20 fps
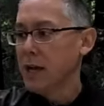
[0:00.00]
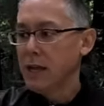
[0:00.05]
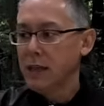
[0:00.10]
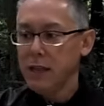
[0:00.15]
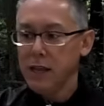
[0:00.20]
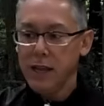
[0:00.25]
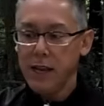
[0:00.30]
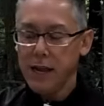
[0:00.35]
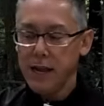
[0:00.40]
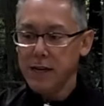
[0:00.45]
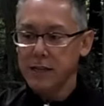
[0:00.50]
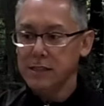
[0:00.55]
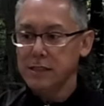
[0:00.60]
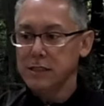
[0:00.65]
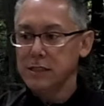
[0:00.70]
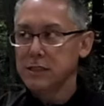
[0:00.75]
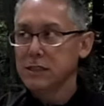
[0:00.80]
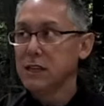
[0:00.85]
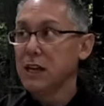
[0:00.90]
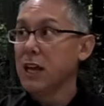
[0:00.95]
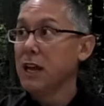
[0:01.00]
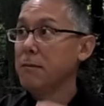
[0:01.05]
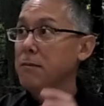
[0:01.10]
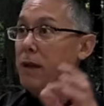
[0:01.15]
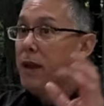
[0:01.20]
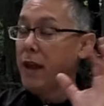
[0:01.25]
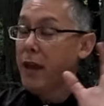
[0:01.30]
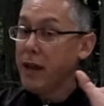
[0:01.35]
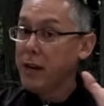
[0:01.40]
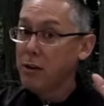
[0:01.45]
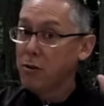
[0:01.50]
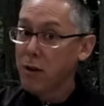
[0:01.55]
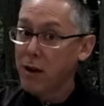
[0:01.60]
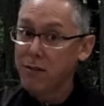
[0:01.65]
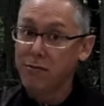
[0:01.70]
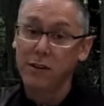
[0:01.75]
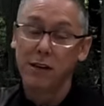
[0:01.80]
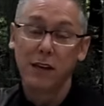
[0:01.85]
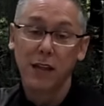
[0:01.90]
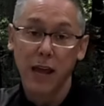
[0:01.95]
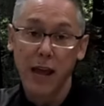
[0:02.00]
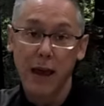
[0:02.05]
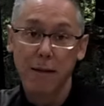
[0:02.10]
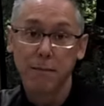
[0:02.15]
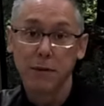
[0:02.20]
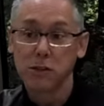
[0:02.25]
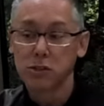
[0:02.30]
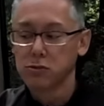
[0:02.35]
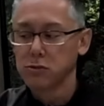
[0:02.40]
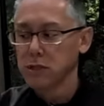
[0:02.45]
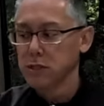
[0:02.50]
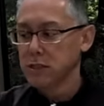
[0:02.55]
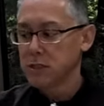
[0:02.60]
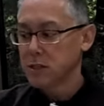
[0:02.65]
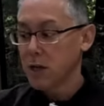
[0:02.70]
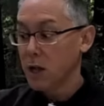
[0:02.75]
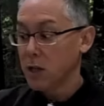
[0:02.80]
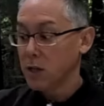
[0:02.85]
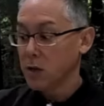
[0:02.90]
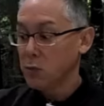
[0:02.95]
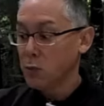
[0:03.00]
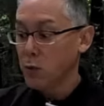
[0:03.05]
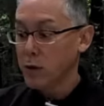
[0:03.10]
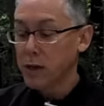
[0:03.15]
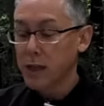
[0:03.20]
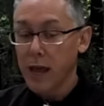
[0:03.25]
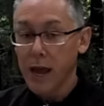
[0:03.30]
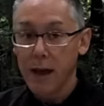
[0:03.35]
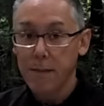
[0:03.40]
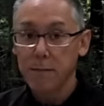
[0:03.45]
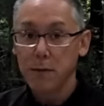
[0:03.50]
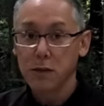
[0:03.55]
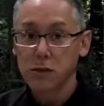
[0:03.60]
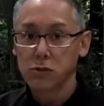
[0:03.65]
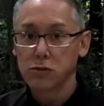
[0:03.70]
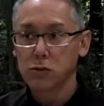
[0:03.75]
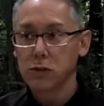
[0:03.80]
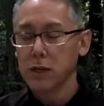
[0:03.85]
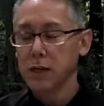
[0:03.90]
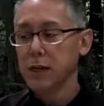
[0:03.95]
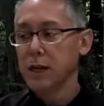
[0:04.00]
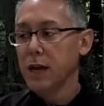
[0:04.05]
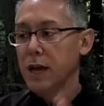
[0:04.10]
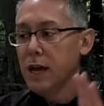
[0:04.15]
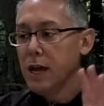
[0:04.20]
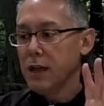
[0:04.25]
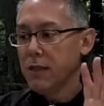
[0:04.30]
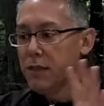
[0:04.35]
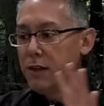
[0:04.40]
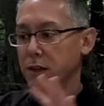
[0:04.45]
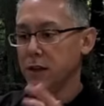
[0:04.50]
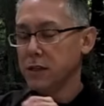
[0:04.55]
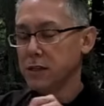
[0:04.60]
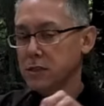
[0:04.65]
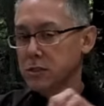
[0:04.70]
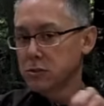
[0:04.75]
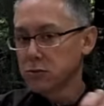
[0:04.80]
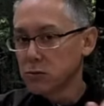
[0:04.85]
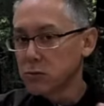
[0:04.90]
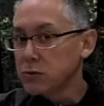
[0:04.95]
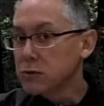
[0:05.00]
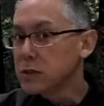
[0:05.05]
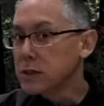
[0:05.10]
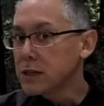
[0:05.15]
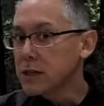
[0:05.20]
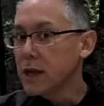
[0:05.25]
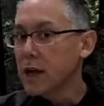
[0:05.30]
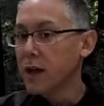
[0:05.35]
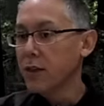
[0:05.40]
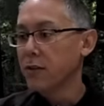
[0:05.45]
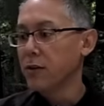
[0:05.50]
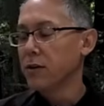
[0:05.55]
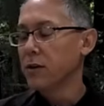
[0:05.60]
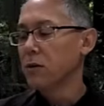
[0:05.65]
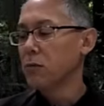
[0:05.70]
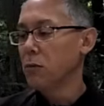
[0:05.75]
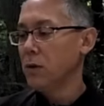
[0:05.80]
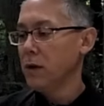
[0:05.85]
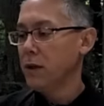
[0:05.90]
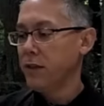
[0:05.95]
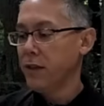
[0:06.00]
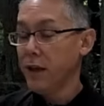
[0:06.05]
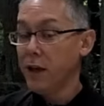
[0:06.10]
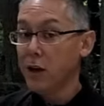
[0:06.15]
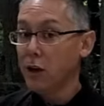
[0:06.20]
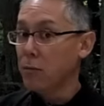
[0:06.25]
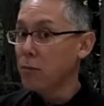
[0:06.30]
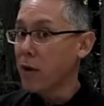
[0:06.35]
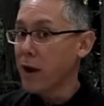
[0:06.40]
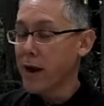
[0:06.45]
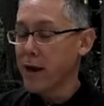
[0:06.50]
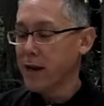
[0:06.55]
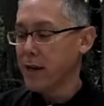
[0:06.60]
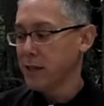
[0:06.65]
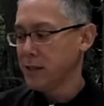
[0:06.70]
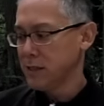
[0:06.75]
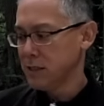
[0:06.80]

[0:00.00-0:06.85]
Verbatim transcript: It has the same handcrafted cabinetry, solid wood cabinetry that is screwed together with L brackets.